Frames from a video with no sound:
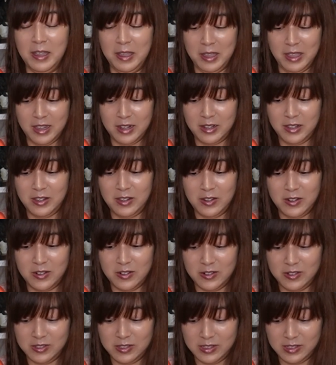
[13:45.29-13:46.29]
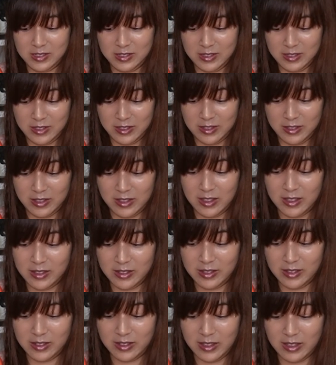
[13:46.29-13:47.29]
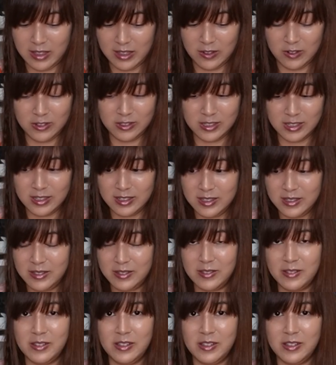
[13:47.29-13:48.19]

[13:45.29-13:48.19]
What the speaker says: And here's Elsa.